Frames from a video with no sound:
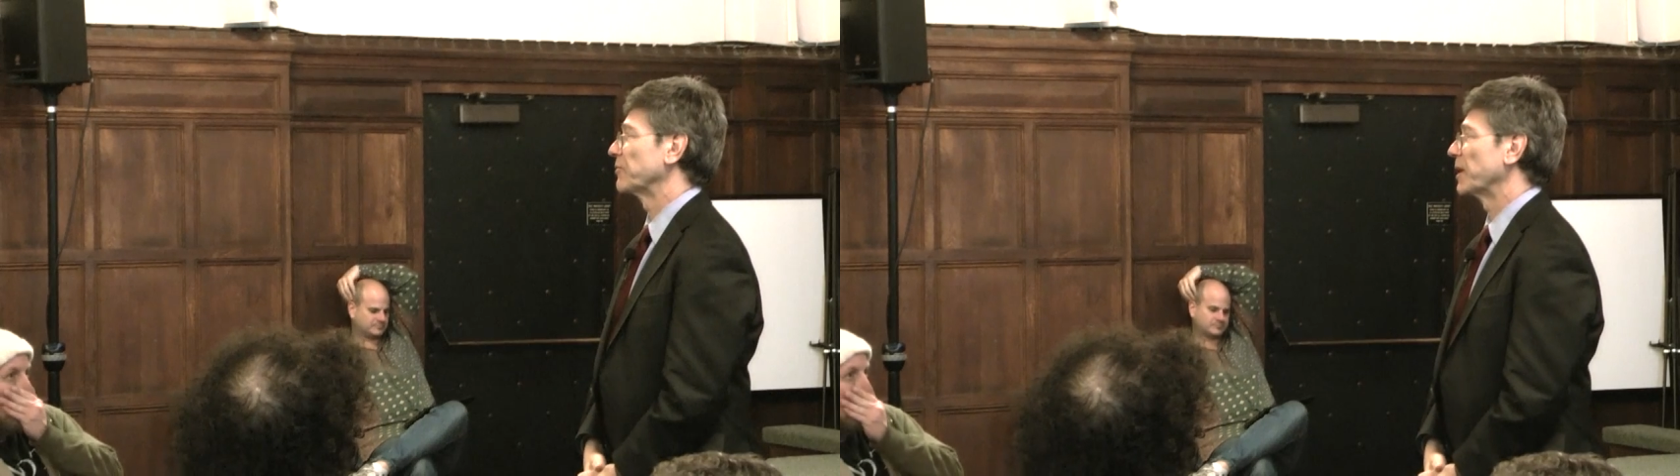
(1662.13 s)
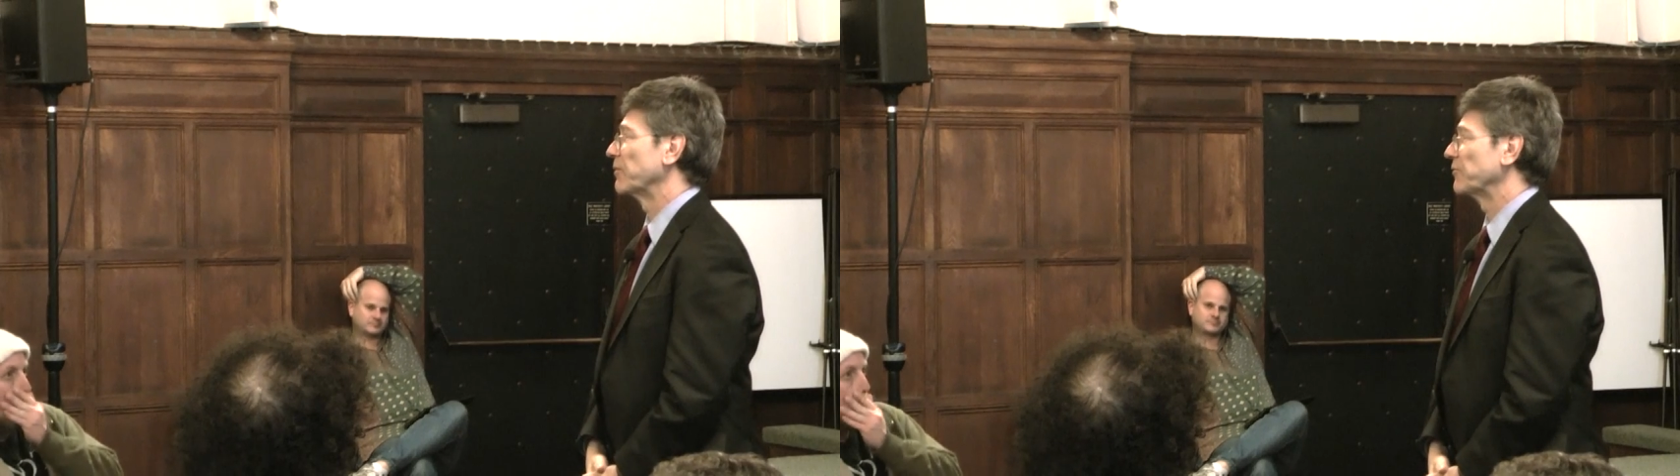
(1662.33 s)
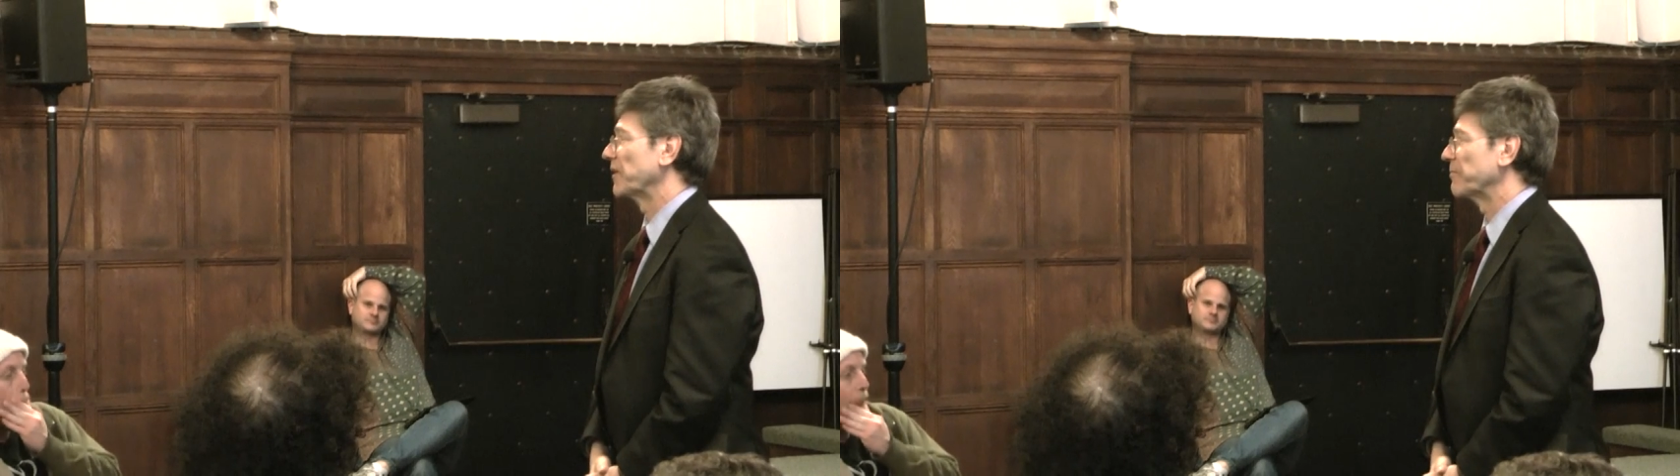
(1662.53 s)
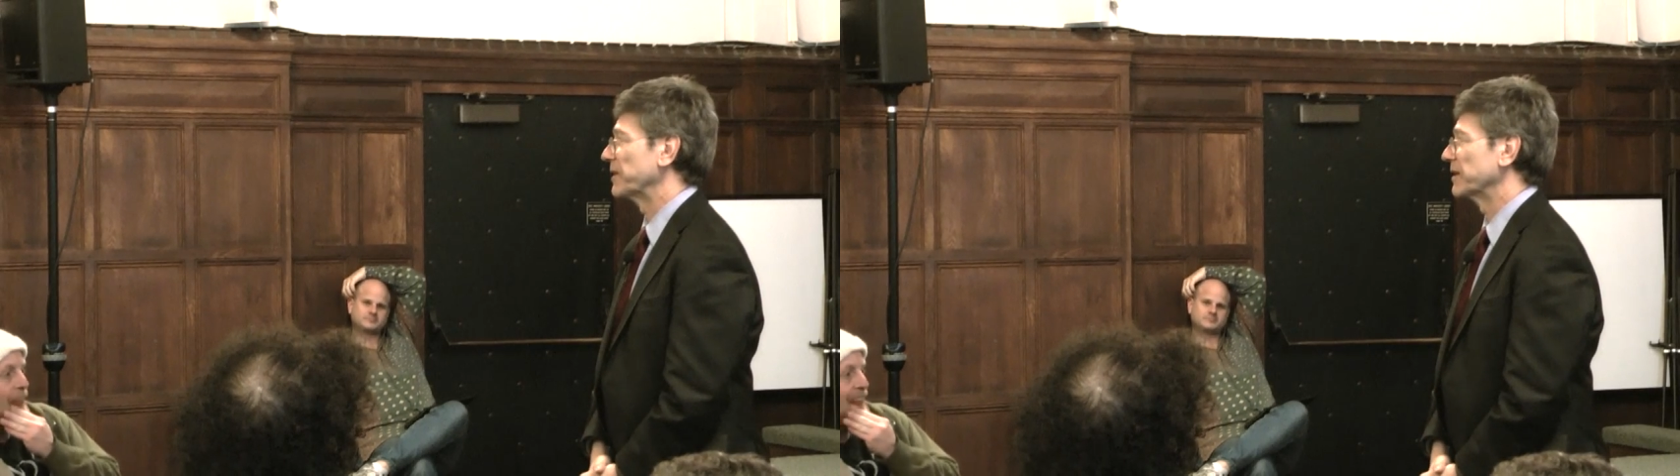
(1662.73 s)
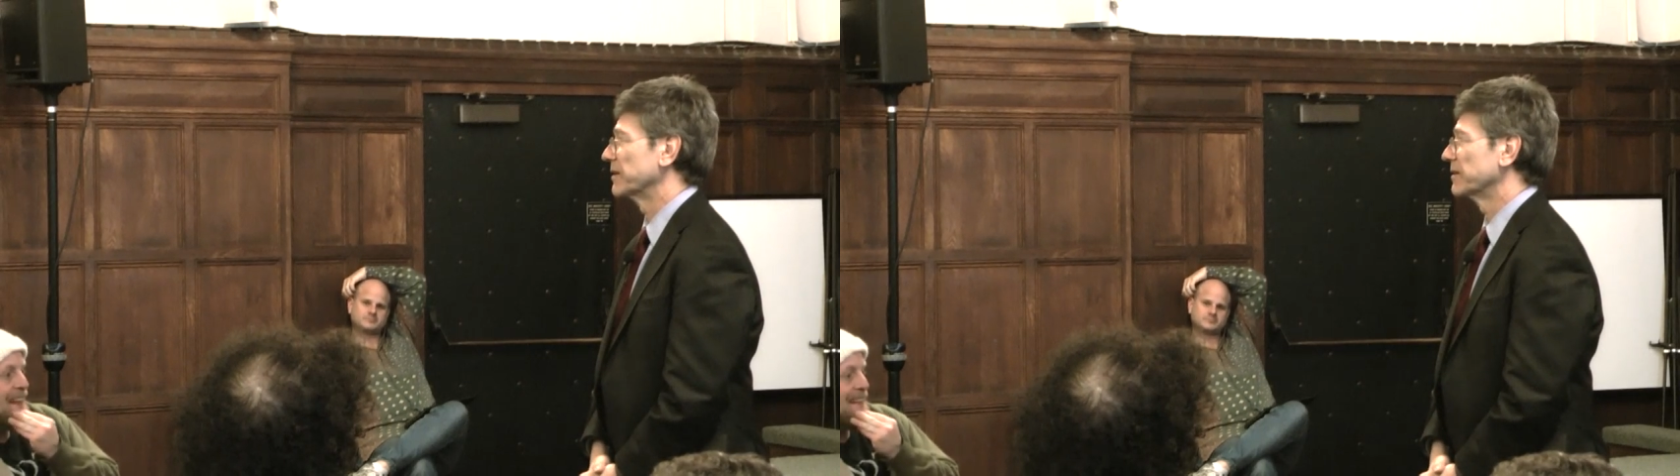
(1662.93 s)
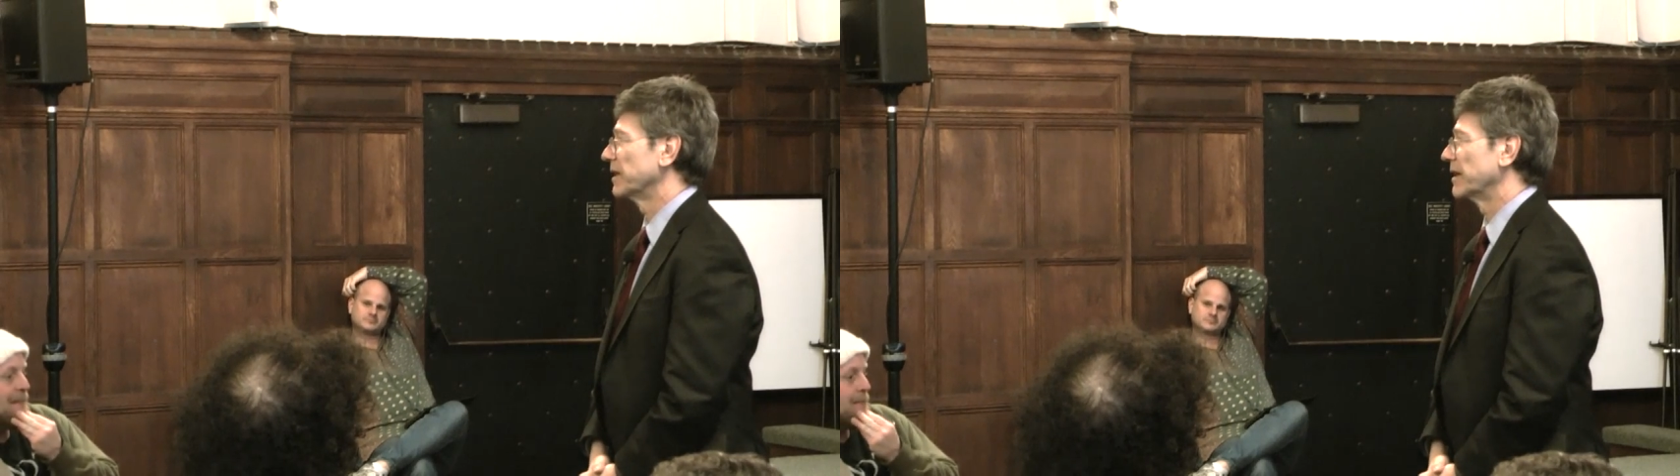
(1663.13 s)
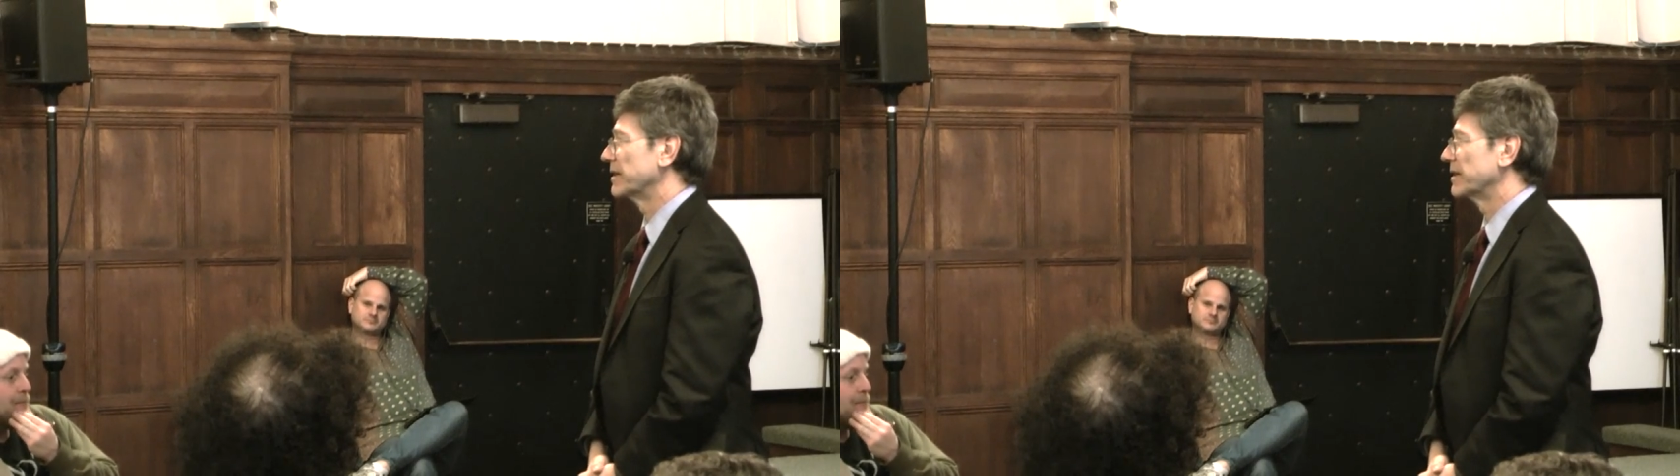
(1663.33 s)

around something like